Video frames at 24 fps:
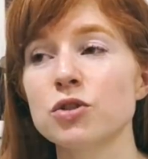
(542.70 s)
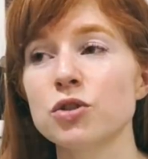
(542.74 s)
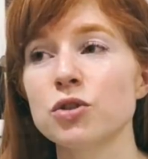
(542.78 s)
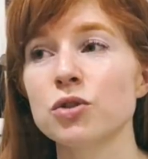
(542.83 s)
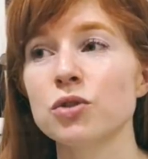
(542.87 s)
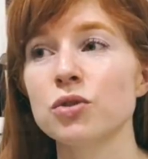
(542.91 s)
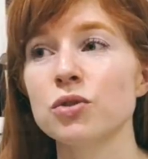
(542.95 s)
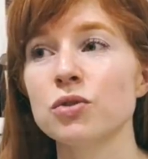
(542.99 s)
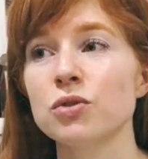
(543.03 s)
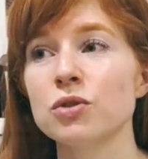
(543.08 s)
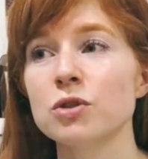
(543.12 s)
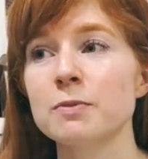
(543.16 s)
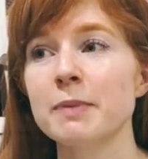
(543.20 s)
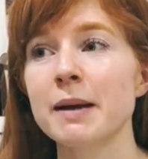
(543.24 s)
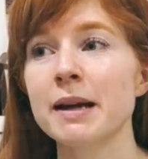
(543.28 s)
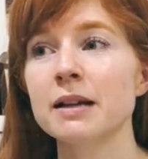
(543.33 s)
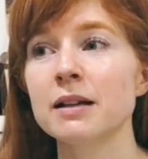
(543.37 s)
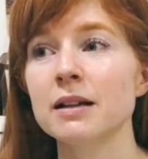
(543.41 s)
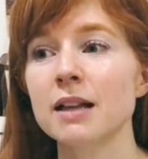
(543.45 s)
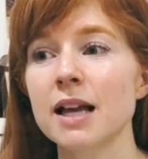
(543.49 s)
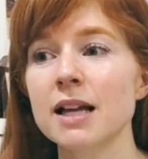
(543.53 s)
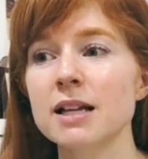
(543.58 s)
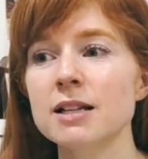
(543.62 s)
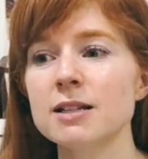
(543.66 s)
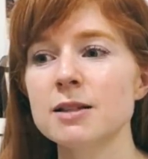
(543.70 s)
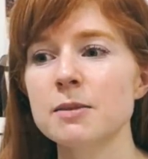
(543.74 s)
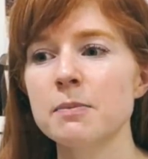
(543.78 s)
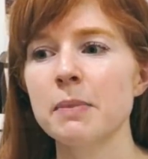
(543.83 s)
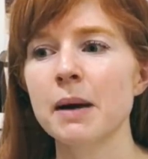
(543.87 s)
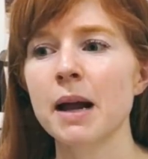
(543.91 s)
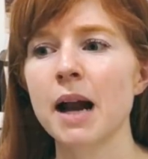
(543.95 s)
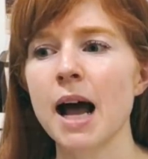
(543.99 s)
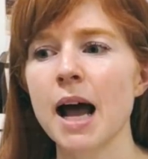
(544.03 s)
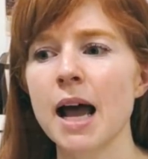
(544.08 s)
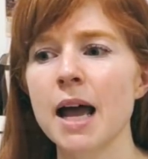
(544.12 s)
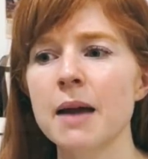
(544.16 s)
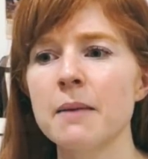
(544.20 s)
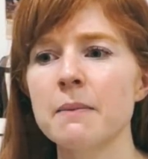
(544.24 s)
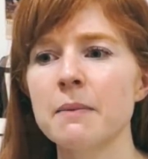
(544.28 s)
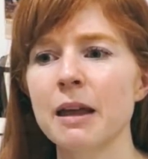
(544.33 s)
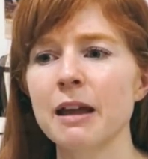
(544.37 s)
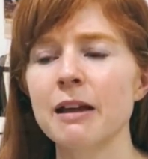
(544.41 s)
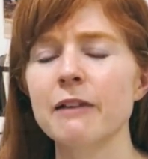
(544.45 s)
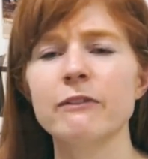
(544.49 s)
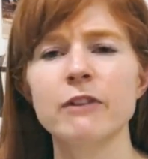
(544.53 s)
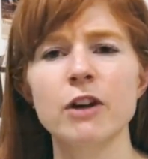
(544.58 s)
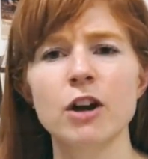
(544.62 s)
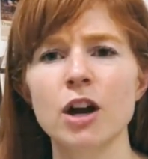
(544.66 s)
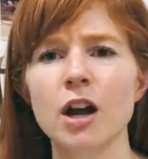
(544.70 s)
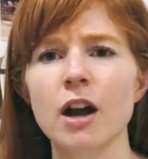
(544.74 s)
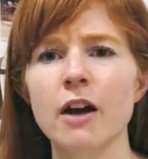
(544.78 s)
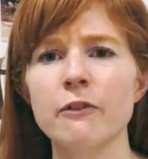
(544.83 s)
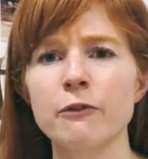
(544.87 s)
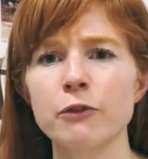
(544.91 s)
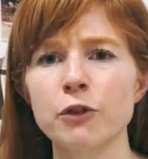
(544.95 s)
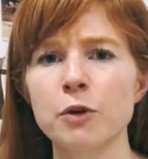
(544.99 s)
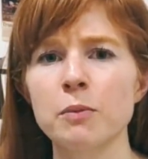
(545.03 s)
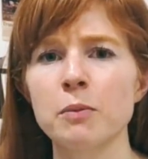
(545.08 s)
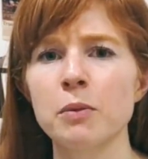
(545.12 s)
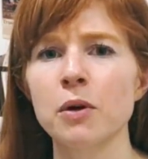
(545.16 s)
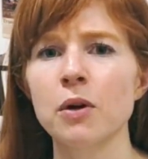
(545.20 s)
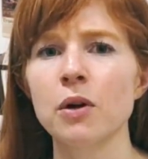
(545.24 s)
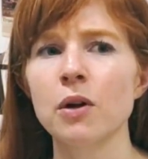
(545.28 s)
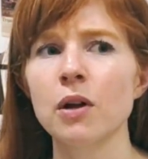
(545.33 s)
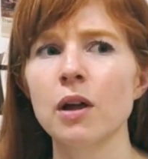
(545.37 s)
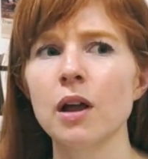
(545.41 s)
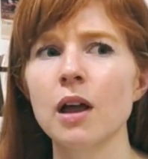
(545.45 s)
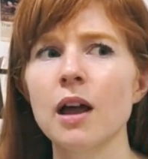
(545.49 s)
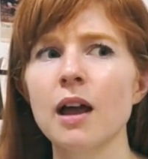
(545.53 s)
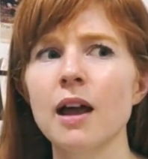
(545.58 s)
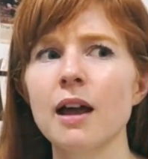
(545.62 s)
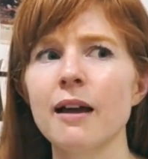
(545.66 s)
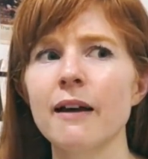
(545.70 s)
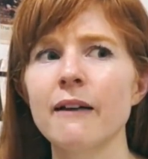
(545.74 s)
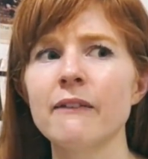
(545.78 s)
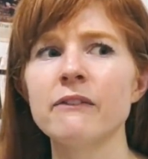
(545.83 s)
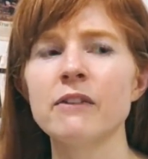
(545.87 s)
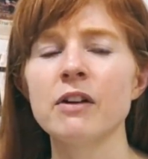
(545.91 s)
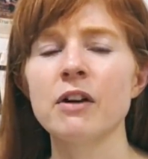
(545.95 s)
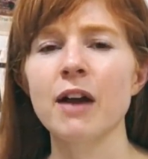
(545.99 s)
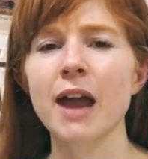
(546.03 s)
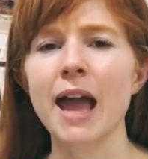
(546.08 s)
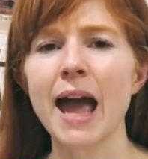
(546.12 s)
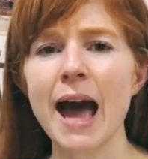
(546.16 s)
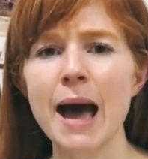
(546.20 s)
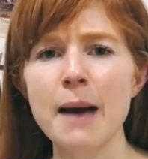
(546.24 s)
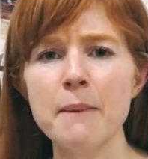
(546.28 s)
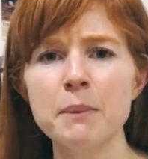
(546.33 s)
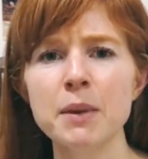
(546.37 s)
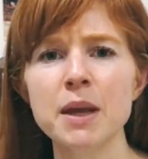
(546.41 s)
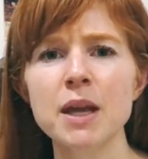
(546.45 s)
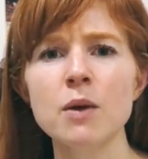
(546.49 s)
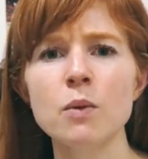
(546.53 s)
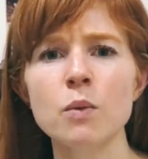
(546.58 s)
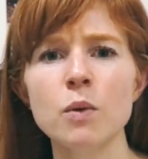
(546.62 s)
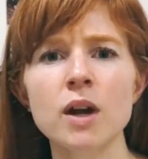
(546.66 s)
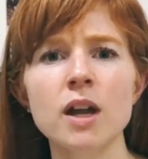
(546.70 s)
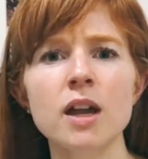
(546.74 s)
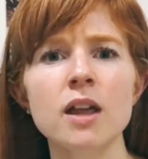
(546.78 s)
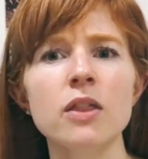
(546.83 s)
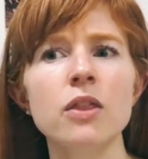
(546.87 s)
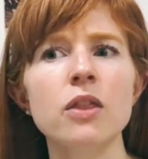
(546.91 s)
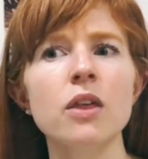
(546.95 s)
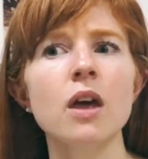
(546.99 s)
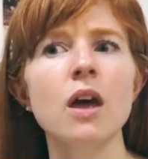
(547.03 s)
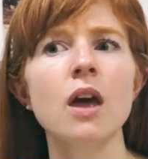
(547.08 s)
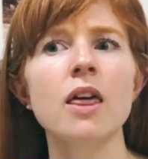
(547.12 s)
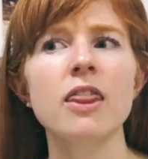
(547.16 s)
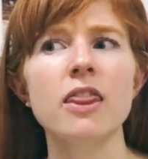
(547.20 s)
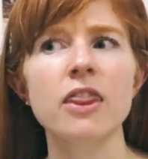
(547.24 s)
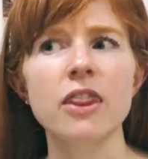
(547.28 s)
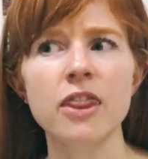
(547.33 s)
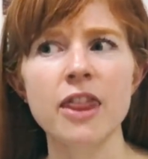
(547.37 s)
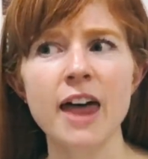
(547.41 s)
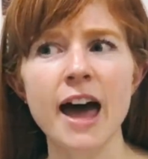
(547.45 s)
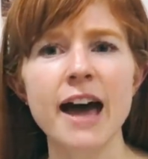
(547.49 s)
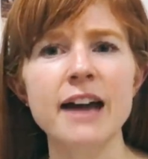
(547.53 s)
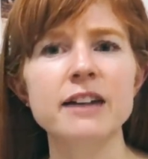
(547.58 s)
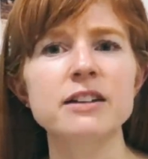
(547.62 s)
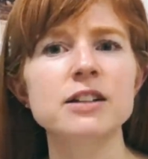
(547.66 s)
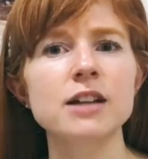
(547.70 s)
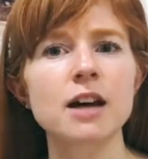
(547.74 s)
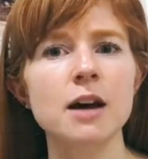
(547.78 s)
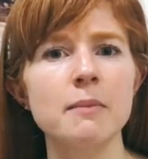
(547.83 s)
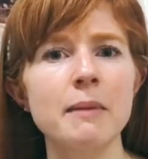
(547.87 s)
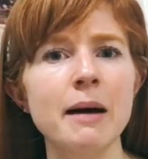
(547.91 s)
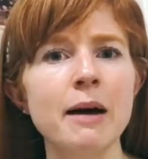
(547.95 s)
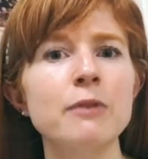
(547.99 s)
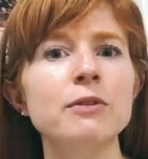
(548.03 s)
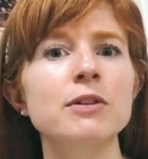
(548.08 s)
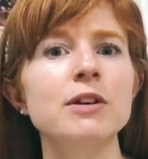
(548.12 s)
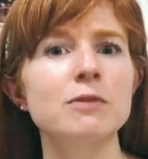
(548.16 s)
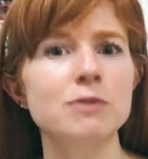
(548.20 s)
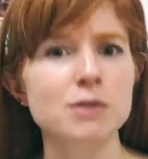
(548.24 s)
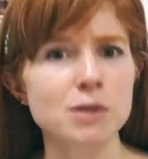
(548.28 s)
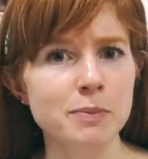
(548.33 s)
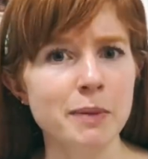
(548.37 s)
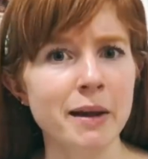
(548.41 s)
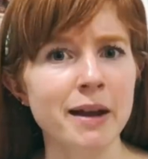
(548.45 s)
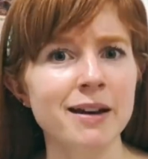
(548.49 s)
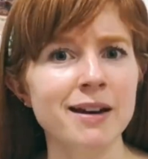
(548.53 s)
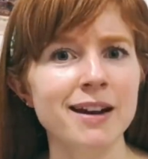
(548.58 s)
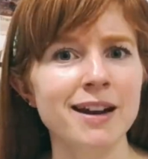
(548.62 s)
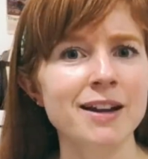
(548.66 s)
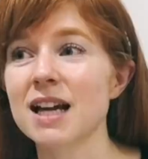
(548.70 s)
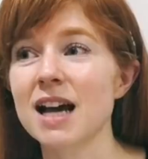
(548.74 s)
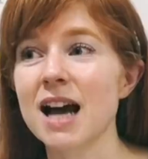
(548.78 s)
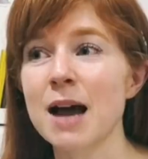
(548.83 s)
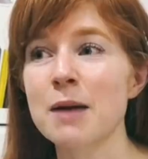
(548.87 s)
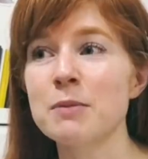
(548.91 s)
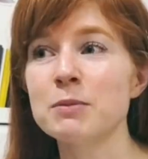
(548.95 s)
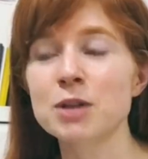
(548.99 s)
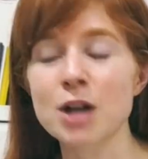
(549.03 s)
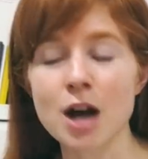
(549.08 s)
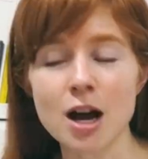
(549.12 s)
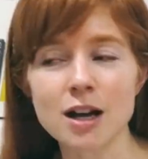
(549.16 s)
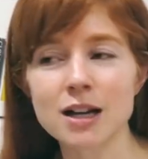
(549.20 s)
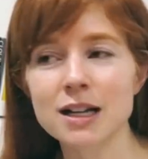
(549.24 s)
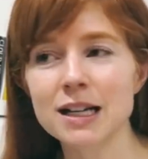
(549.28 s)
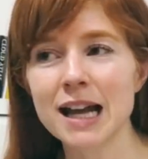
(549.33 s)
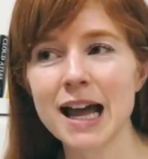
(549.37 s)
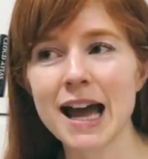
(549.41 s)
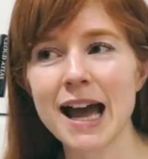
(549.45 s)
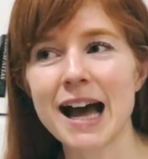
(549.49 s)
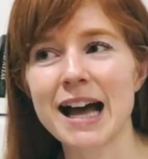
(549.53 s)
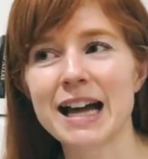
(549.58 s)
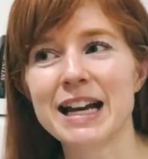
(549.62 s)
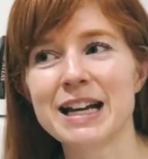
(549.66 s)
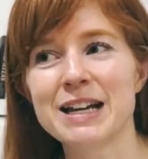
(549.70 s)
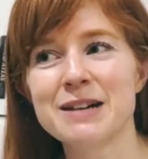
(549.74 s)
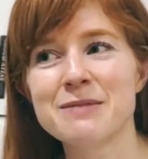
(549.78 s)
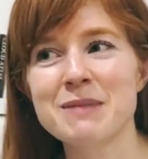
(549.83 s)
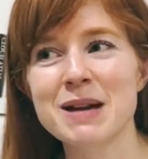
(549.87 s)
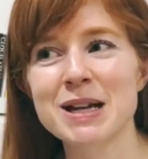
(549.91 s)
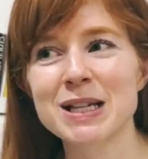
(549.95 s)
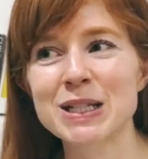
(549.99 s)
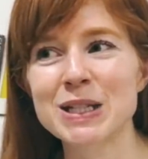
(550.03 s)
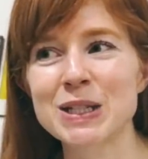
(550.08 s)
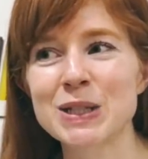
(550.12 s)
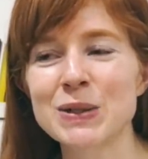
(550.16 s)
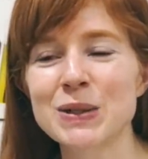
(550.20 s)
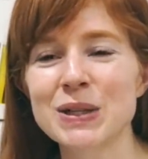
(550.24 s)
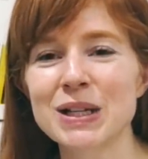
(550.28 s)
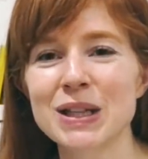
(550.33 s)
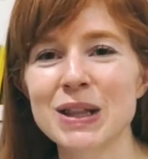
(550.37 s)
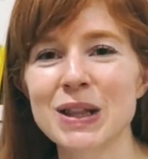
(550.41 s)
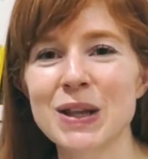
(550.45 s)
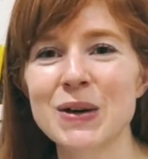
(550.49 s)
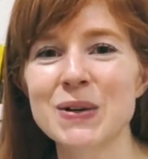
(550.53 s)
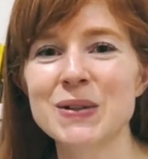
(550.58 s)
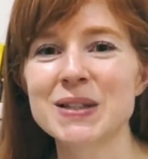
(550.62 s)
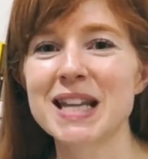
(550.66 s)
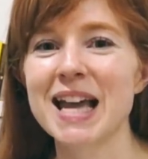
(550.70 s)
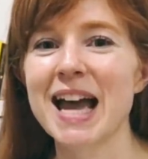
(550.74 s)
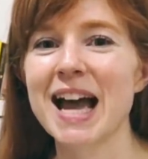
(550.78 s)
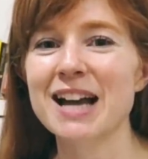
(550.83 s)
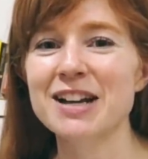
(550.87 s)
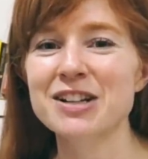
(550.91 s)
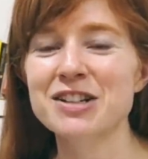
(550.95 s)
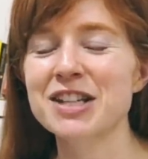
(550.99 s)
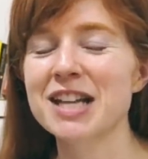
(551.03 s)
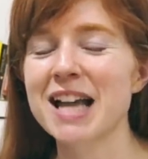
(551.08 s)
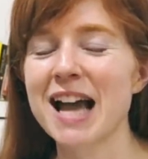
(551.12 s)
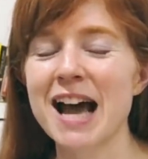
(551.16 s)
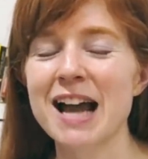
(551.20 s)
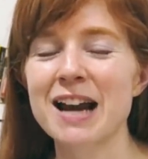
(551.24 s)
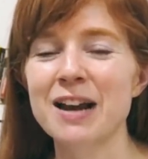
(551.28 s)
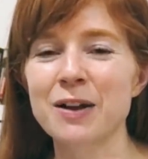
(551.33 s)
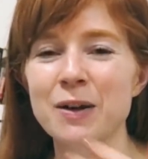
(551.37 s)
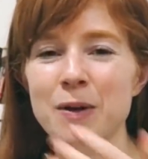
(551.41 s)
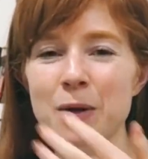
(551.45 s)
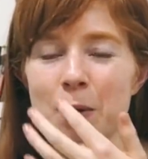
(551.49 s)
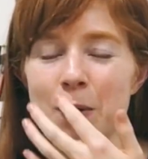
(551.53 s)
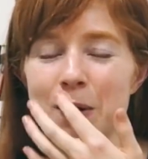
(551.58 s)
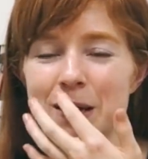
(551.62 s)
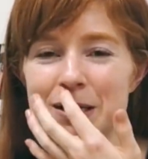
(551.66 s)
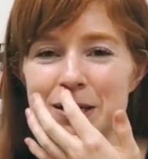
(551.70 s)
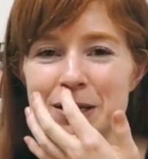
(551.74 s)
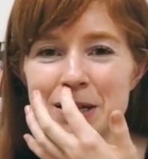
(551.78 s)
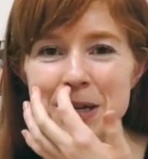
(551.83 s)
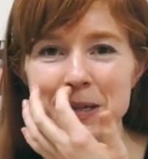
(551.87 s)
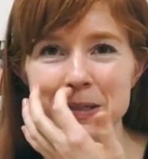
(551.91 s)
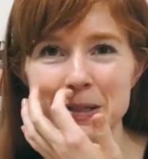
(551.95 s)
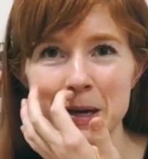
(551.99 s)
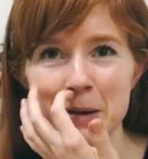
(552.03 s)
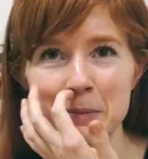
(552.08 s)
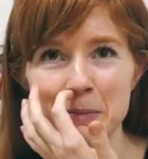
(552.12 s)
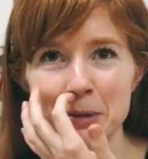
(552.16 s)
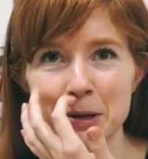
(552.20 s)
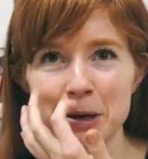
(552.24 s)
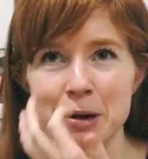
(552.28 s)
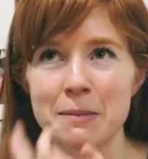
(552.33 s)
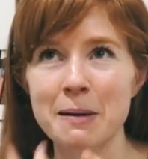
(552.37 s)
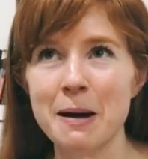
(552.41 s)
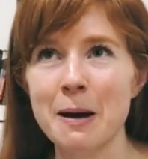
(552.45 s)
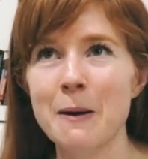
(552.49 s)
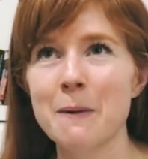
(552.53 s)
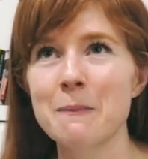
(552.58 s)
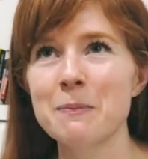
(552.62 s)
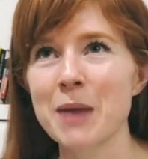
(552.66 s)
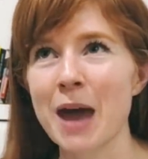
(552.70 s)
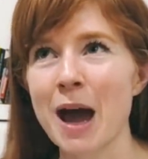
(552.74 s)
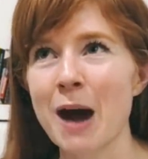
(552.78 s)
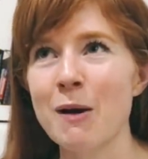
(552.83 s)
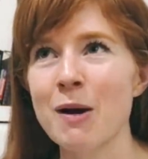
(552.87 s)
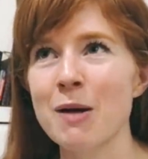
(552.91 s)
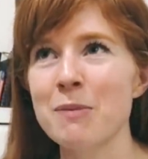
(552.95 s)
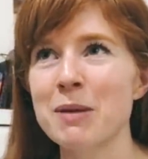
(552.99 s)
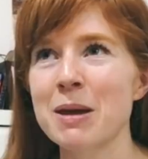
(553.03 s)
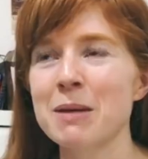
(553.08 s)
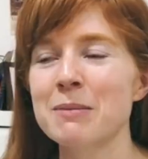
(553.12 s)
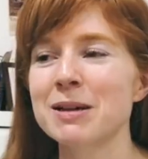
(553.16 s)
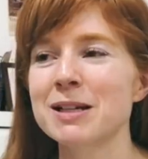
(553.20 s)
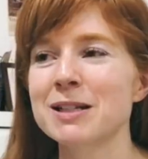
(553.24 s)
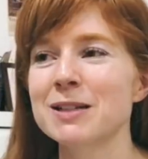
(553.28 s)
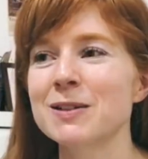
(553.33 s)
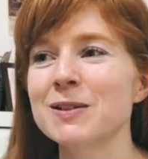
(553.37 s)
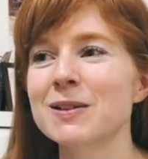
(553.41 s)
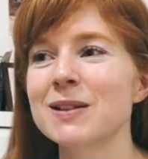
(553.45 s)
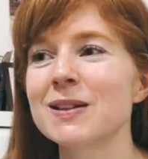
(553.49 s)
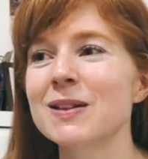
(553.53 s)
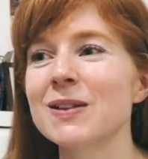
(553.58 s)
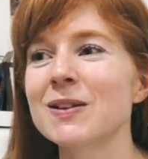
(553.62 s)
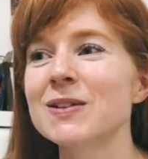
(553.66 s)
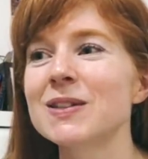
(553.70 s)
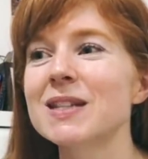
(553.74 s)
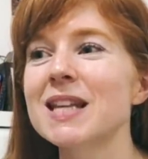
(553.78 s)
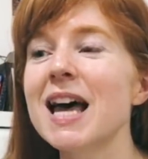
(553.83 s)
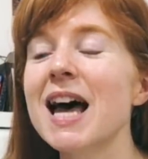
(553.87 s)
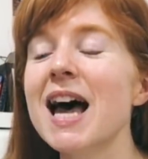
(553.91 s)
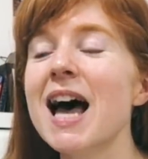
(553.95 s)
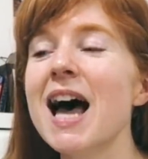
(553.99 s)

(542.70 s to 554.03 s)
to spend less, but I am like very comfortable and very happy with that amount of spending. I'm not going to add in my student loans. I actually had a question on Tumblr about how I pay my student loans.